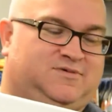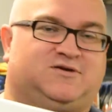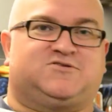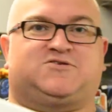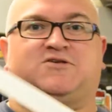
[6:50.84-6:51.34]

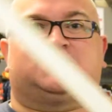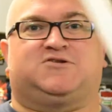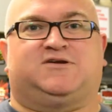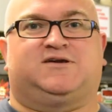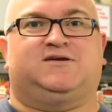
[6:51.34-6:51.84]
is
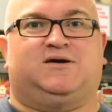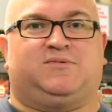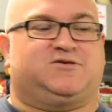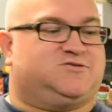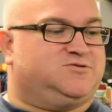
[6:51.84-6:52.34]
essentially a
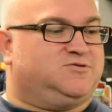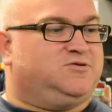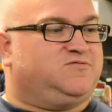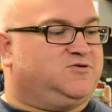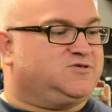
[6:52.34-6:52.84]
Master of the
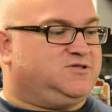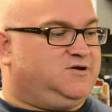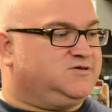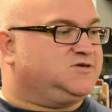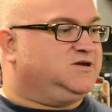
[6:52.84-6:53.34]
Universe
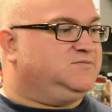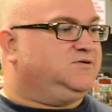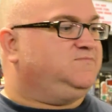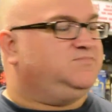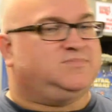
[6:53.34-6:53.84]
lightsaber.
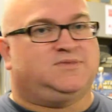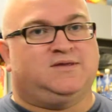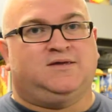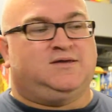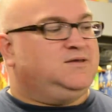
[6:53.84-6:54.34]

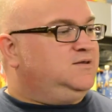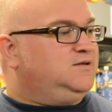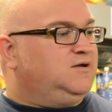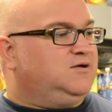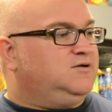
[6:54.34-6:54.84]

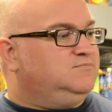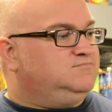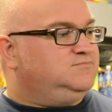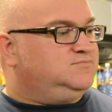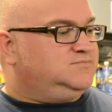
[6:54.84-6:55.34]

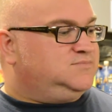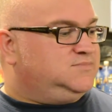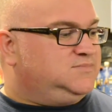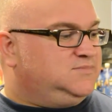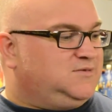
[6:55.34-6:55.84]

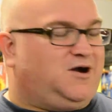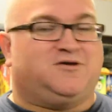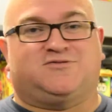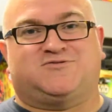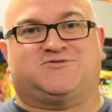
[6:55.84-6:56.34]
I
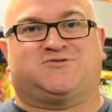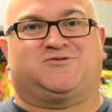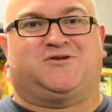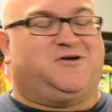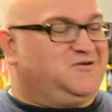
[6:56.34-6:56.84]
think this is a
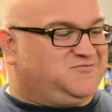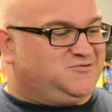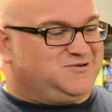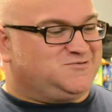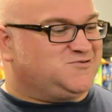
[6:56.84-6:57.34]
delightful
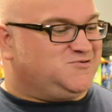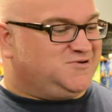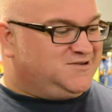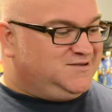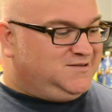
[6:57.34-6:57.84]
little toy.
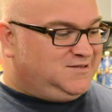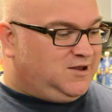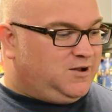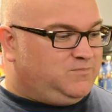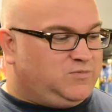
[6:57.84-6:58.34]

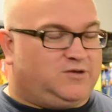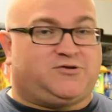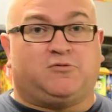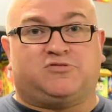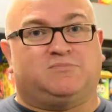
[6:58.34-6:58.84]
I
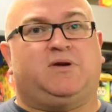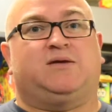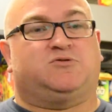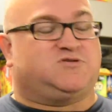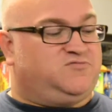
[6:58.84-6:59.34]
don't think many
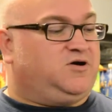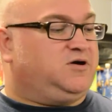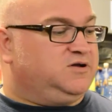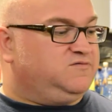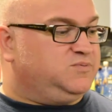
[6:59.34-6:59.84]
would
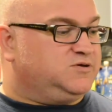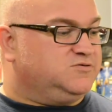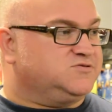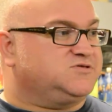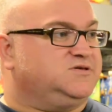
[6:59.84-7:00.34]
survive
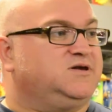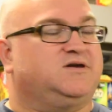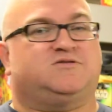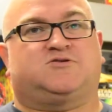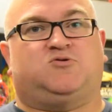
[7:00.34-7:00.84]
because
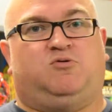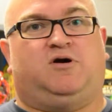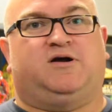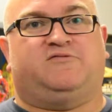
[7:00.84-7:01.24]
it's quite